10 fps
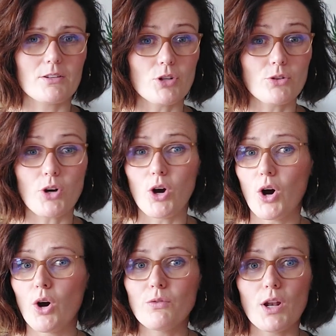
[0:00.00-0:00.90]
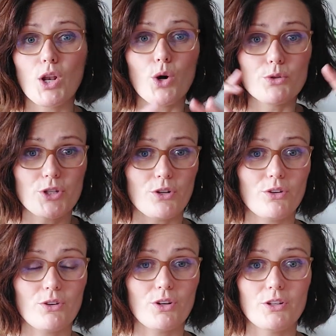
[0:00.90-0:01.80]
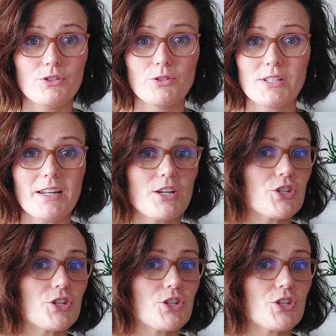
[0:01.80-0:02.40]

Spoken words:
Don't overload your newsletter.